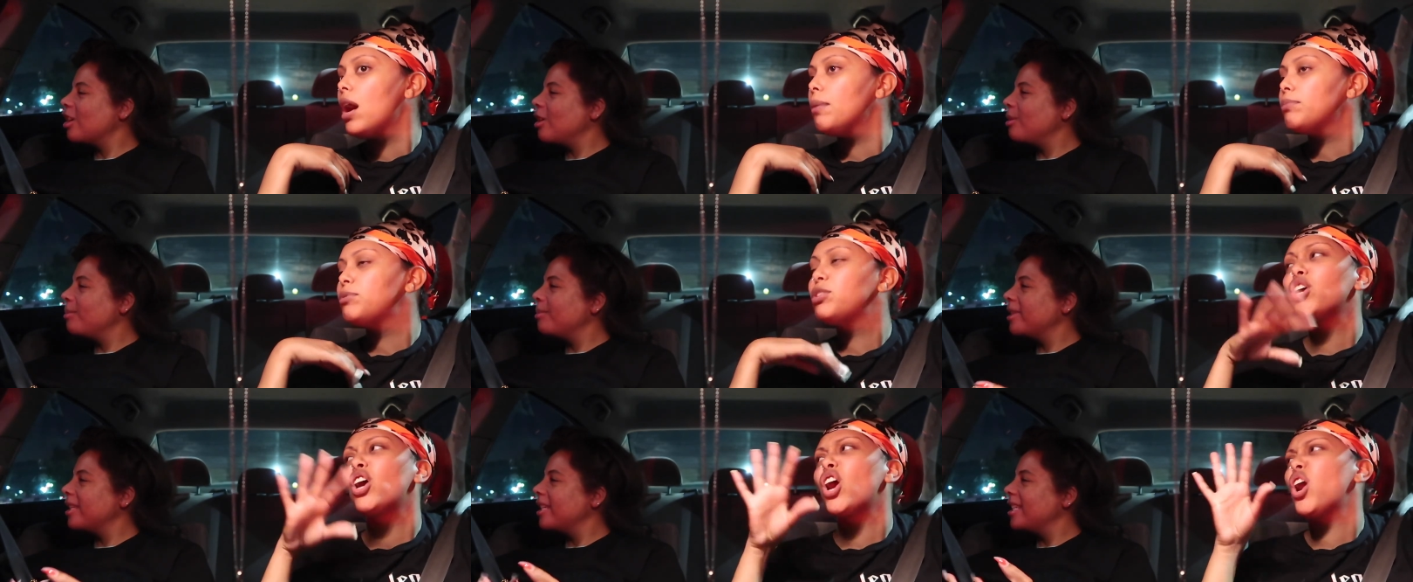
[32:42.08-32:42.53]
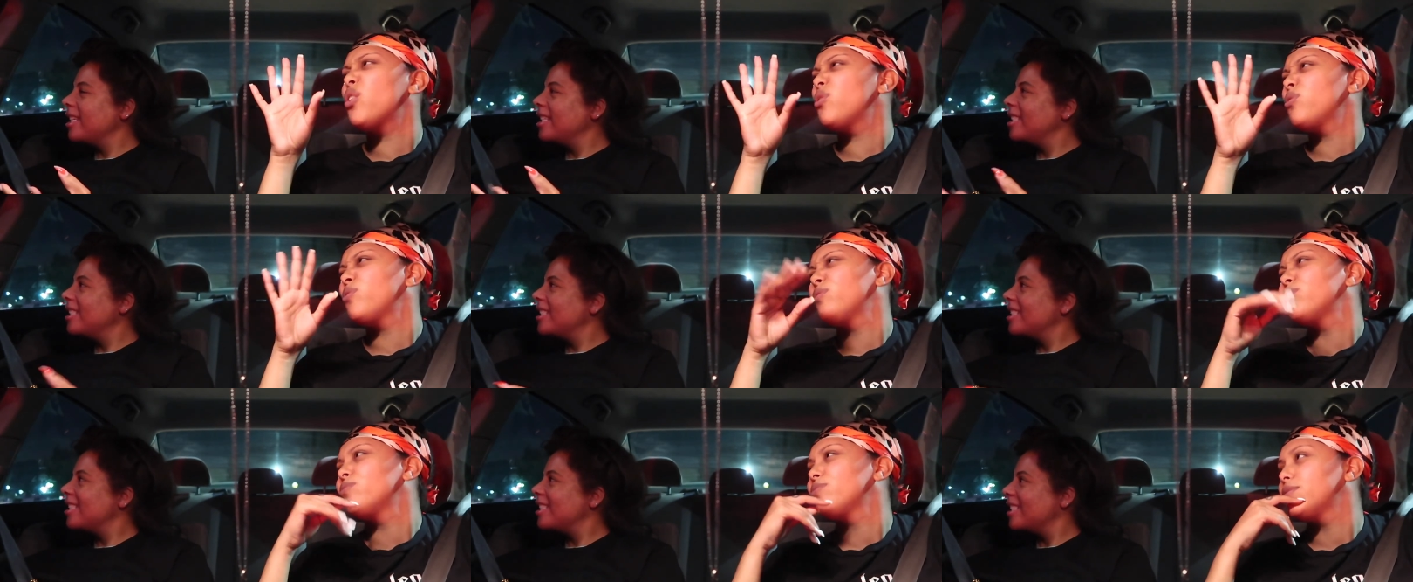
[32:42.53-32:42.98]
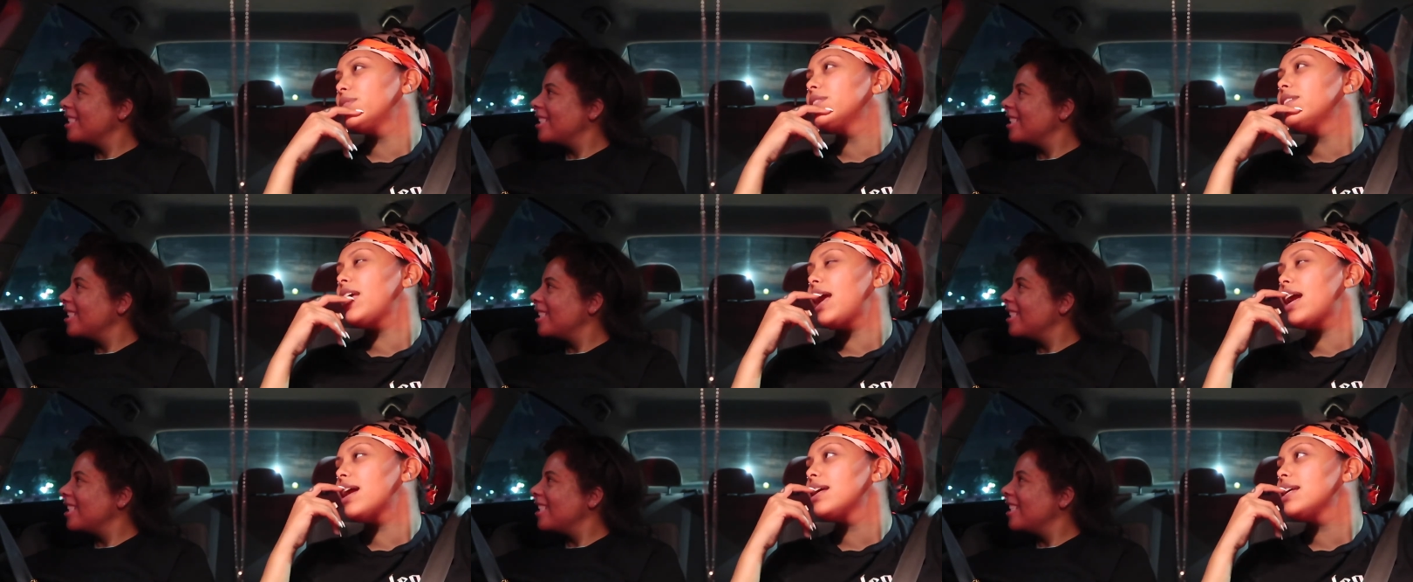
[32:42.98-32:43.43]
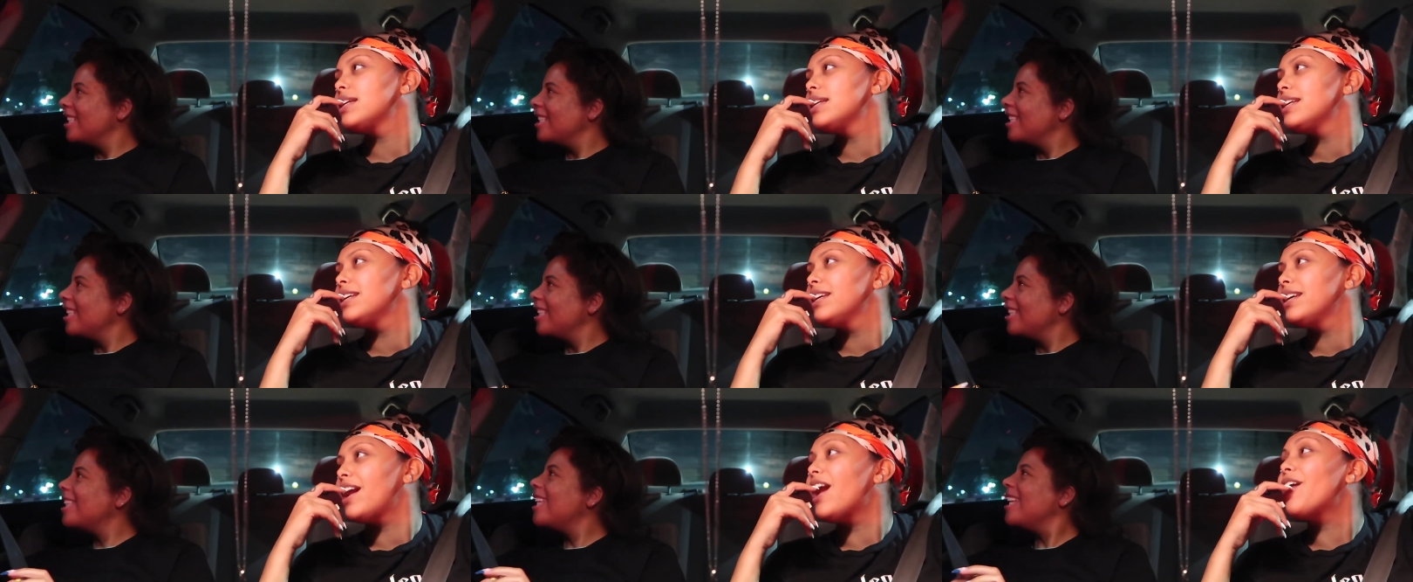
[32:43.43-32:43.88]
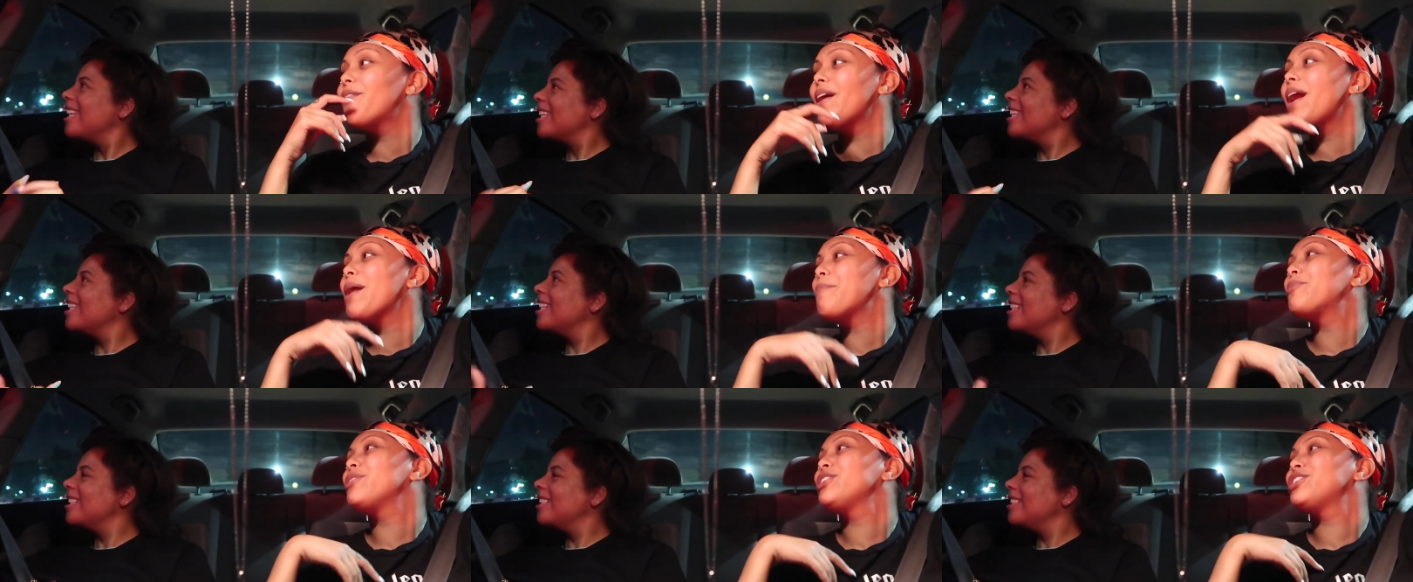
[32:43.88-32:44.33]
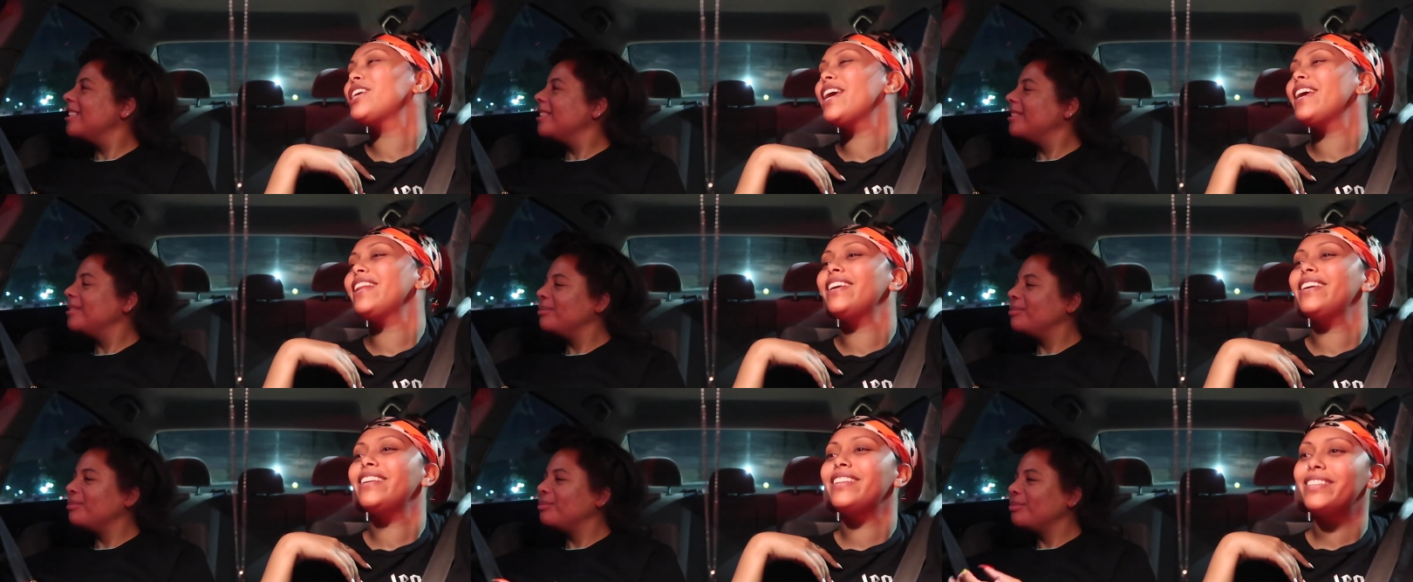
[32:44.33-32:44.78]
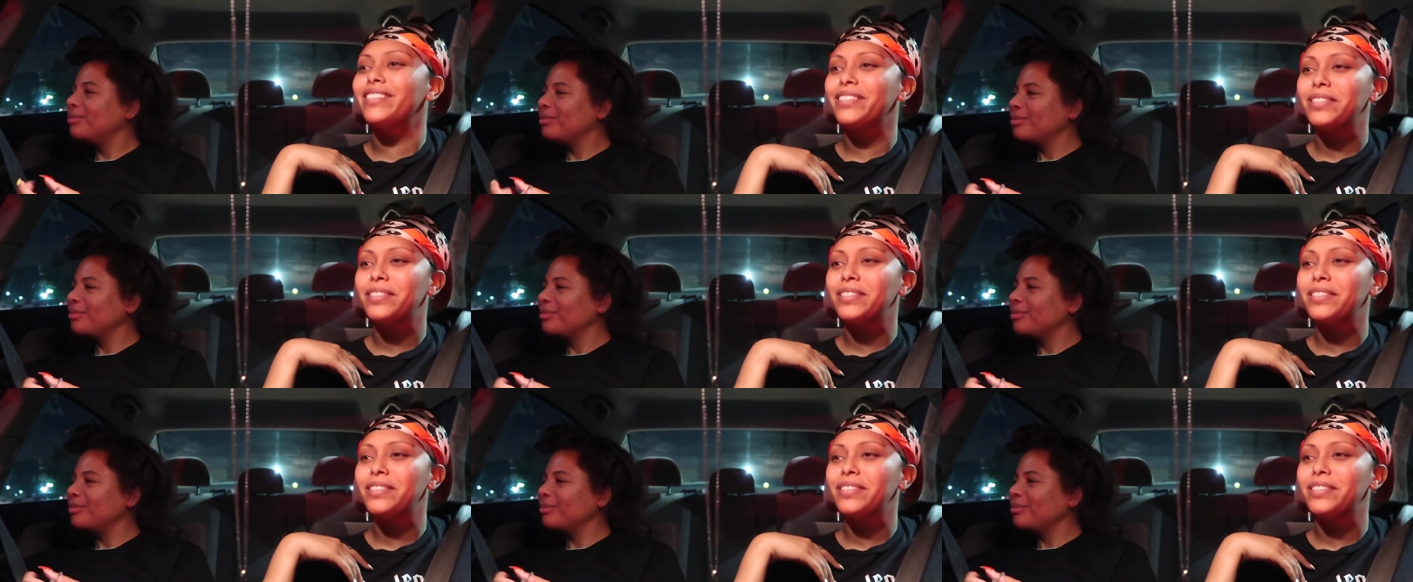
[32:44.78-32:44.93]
Speaker 1: To go. Alright, appreciate it.